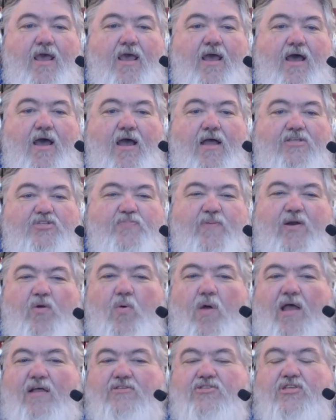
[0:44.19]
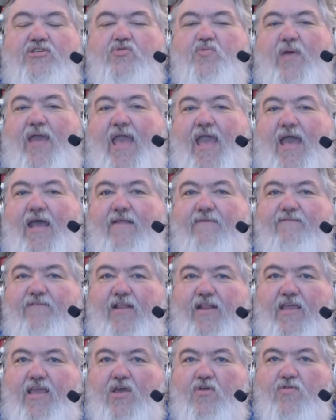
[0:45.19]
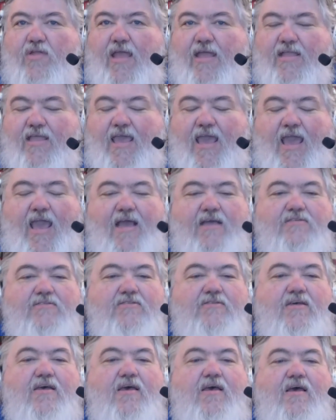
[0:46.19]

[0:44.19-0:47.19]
Uh, it's been a while since we had a video netcast.